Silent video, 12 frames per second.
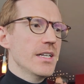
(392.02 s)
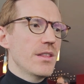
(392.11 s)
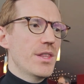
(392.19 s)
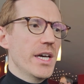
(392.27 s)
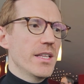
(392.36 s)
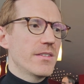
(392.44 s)

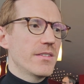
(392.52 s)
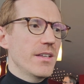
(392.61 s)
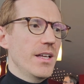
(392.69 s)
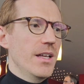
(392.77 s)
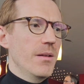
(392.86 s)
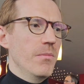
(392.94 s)
that
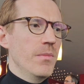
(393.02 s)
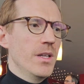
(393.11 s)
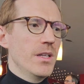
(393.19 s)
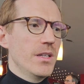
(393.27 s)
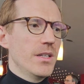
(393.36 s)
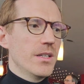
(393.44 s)

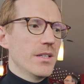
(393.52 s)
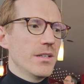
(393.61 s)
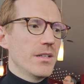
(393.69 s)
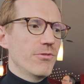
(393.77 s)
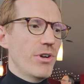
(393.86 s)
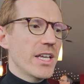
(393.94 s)

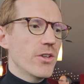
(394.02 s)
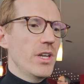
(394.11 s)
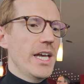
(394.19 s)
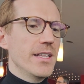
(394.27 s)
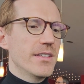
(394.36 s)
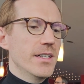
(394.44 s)

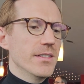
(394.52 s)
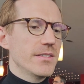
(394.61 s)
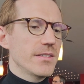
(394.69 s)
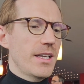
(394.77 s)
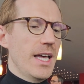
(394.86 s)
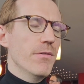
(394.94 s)

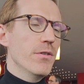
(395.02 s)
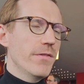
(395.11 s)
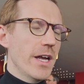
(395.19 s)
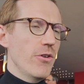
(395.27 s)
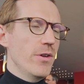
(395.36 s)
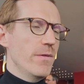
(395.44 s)
regulators have a
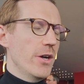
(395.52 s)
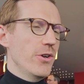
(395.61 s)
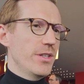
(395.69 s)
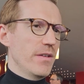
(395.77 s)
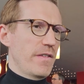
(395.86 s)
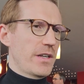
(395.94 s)
very, very
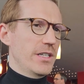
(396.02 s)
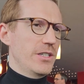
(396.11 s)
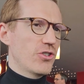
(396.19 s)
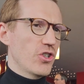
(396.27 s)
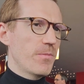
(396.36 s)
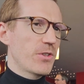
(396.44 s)

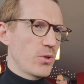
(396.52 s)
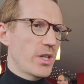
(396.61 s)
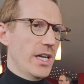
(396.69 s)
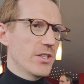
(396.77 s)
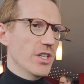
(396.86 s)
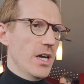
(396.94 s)
difficult job to
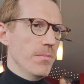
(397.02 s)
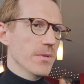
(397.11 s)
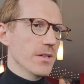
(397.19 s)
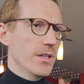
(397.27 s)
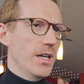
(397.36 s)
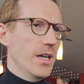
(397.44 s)
catch up.
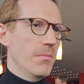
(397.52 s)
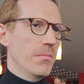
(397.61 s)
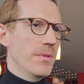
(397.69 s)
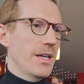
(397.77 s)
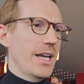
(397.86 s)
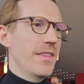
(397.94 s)

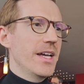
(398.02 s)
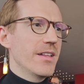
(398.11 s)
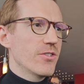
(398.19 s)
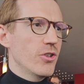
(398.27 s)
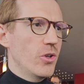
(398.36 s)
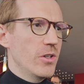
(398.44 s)
And
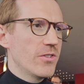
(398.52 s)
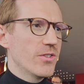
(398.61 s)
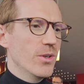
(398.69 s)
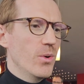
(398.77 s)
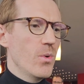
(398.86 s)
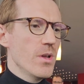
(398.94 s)
that's
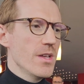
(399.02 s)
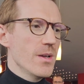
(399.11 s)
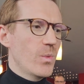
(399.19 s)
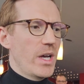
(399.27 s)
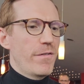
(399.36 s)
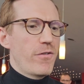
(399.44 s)
also
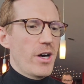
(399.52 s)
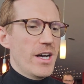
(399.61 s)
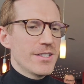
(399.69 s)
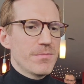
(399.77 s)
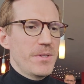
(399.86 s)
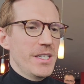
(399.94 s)
why for
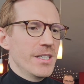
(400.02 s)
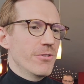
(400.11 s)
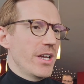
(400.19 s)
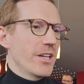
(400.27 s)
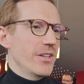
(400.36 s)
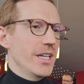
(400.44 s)
us being a
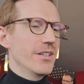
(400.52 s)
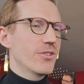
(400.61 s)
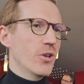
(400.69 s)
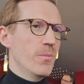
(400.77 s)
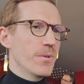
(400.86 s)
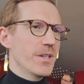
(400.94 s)
regulated
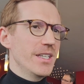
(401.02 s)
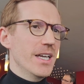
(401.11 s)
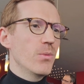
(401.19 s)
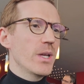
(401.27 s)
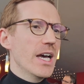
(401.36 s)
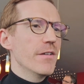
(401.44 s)
company,
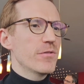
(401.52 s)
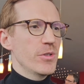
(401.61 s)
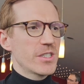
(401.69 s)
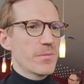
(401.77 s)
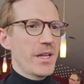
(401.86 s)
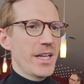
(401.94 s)
we have to
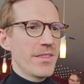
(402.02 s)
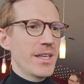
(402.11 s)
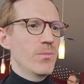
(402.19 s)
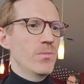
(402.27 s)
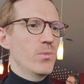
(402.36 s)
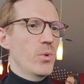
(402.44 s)
explain
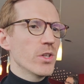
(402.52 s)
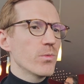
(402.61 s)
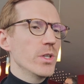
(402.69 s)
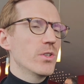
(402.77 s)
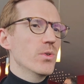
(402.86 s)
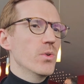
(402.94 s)
them what
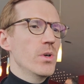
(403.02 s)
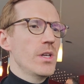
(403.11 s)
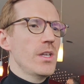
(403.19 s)
we do.